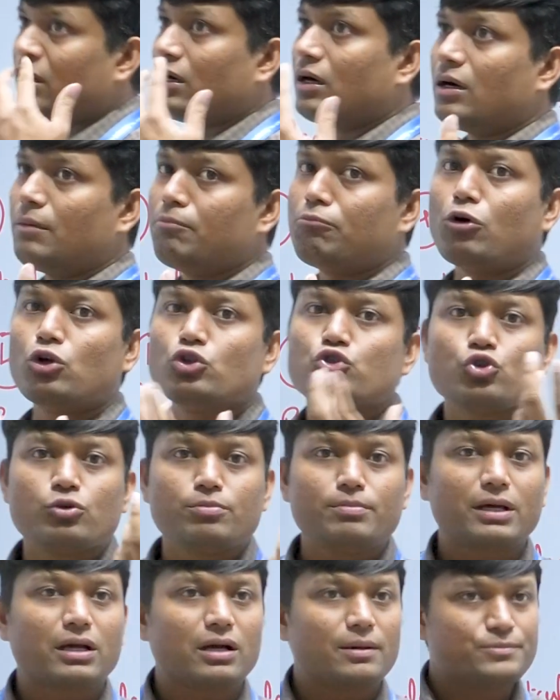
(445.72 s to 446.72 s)

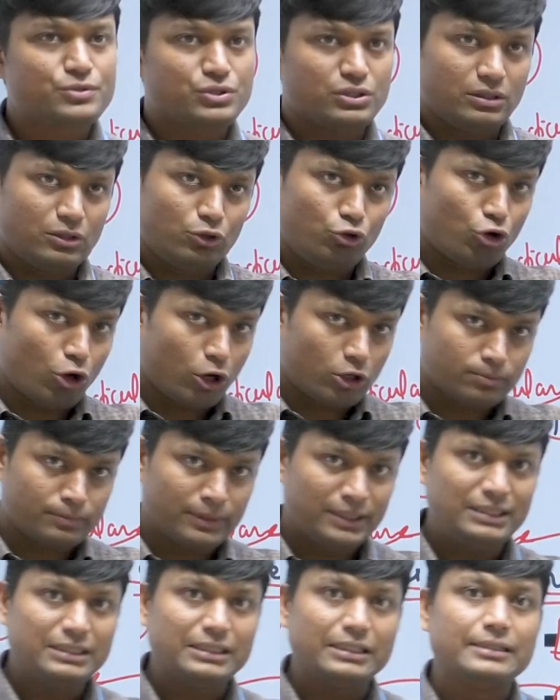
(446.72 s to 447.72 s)
monsoon becomes
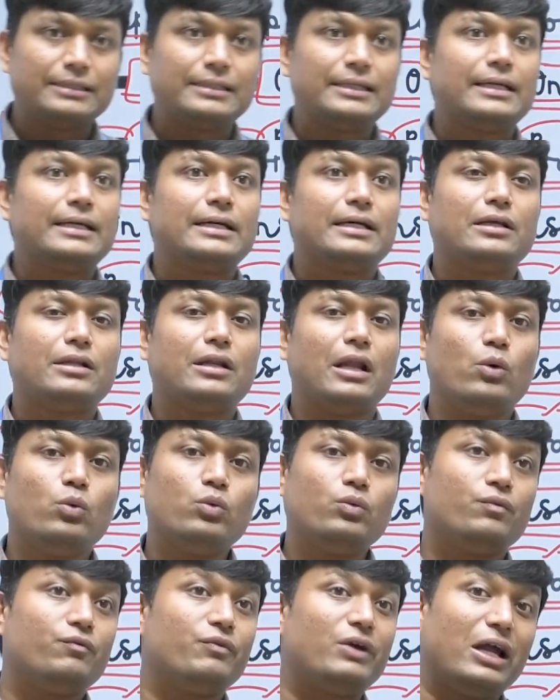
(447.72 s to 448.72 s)
dormant.
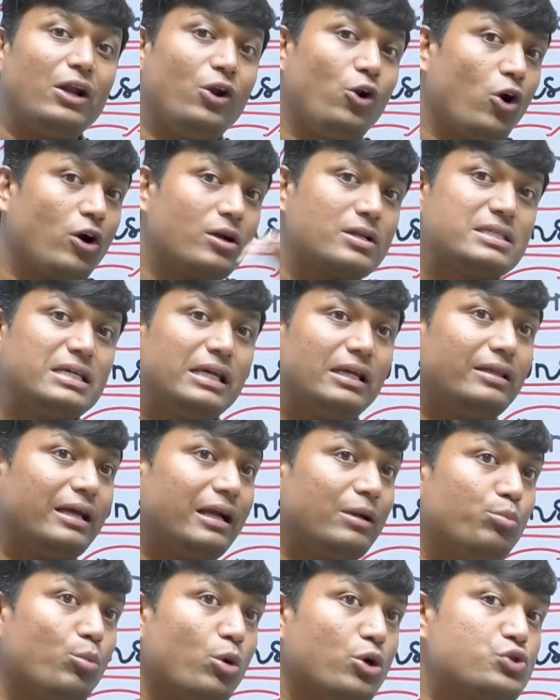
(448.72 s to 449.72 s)
Now, we are not saying
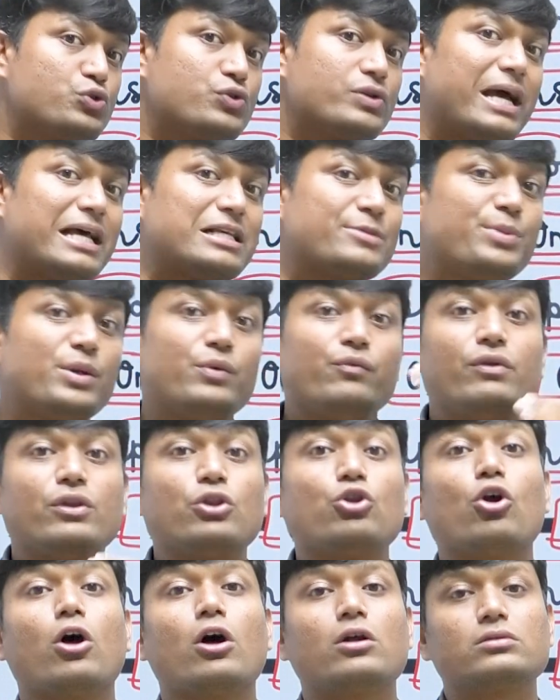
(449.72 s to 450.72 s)
that monsoon has been
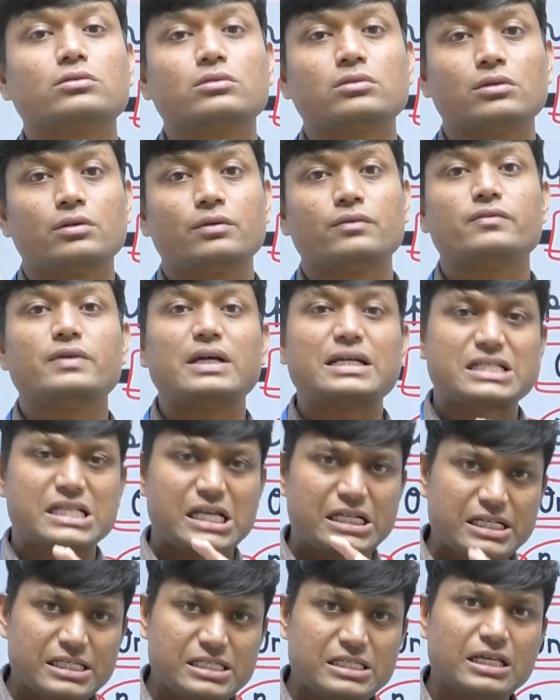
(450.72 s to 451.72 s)
withdrawn. We are
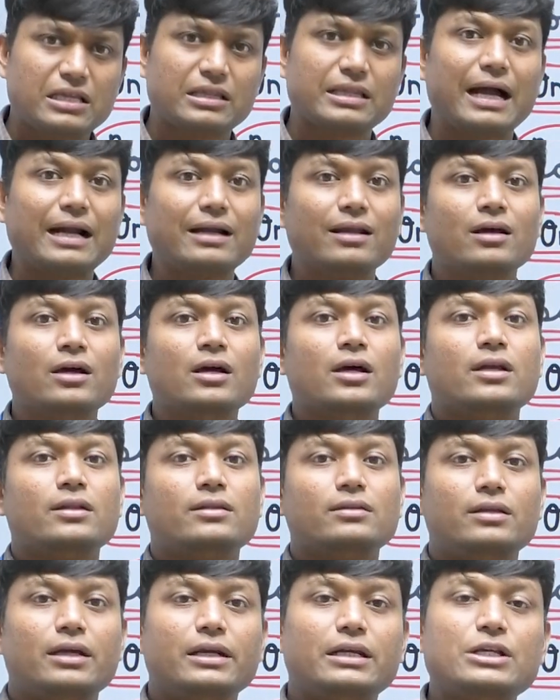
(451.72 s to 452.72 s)
suggesting that
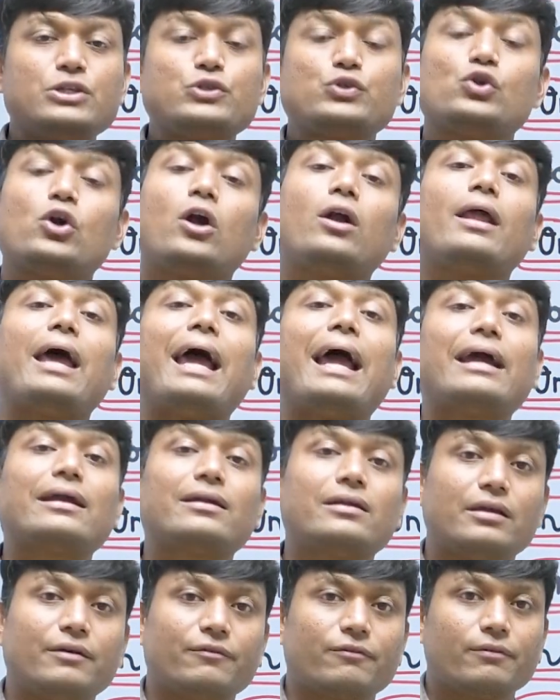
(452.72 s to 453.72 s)
it is not
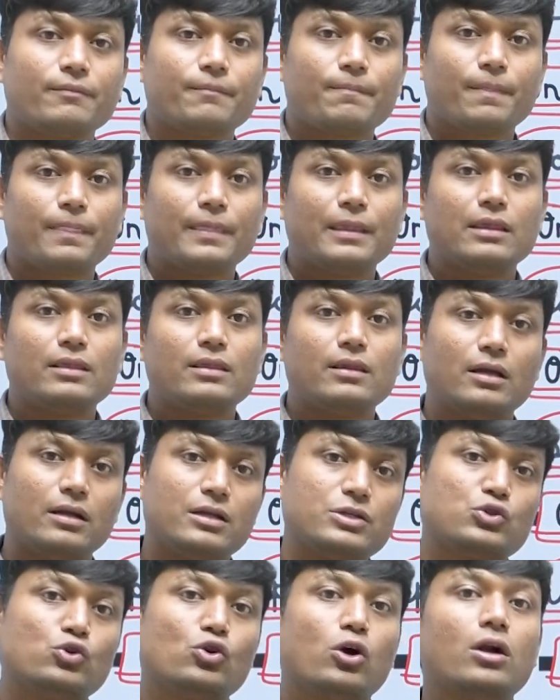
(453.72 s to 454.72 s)
active. There
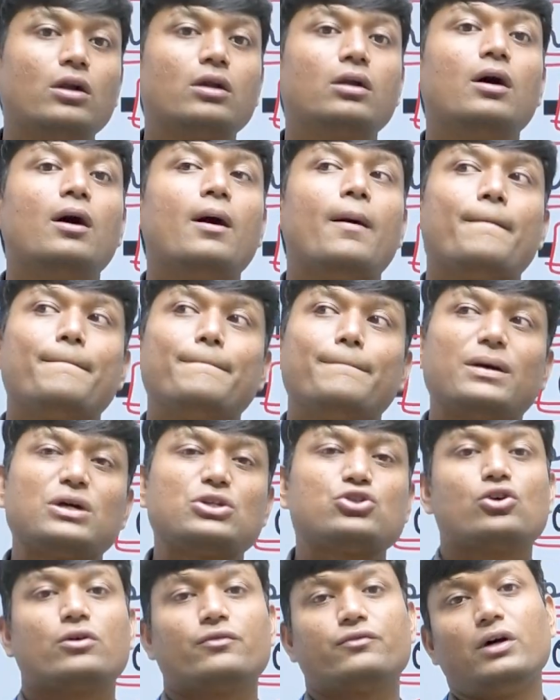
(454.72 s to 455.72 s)
is not
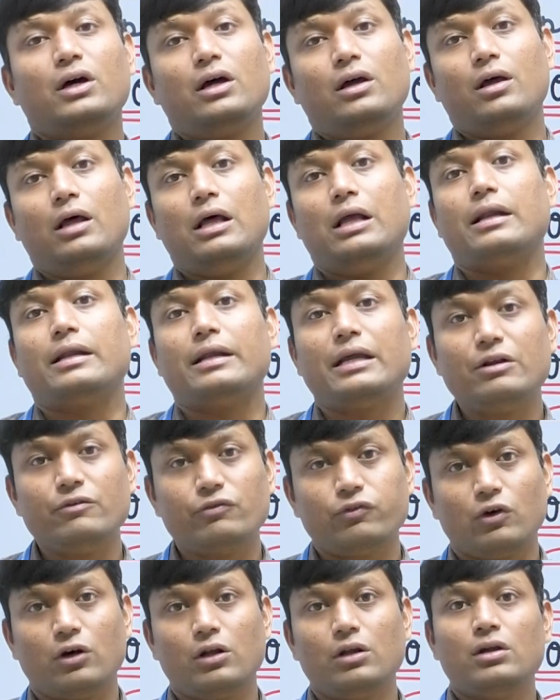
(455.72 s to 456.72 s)
much of a
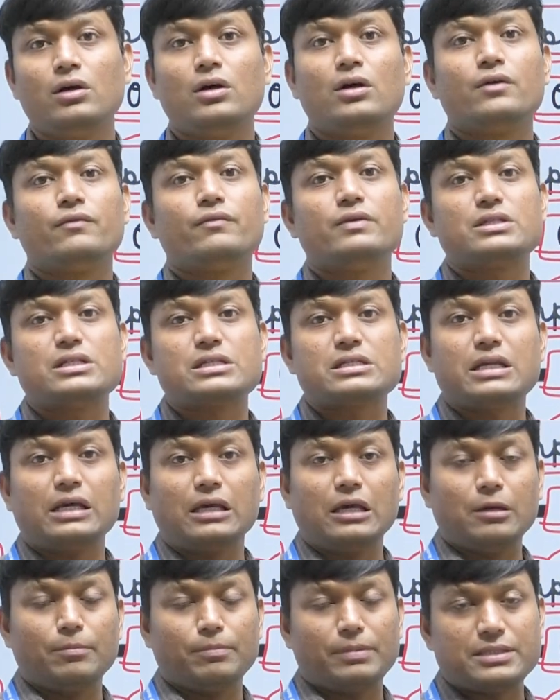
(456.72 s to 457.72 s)
rainfall which is
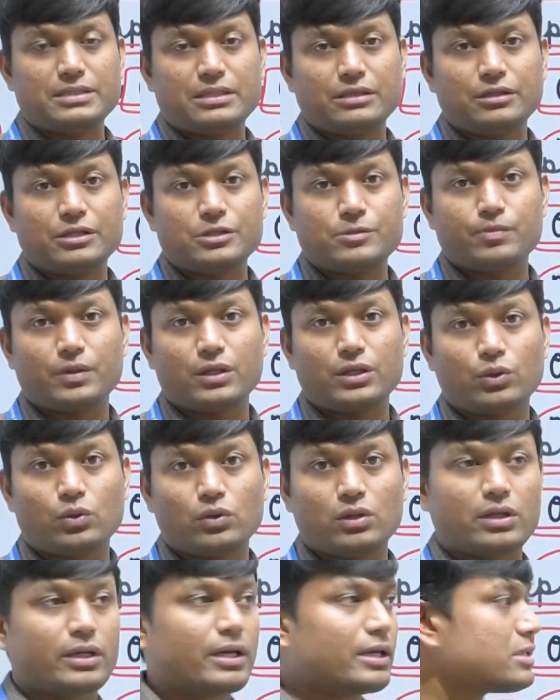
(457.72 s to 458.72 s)
taking place in this
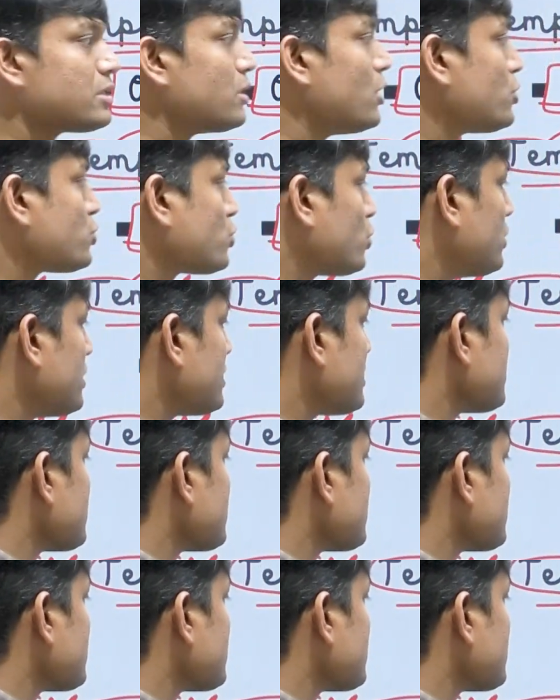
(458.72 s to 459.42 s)
particular case. So this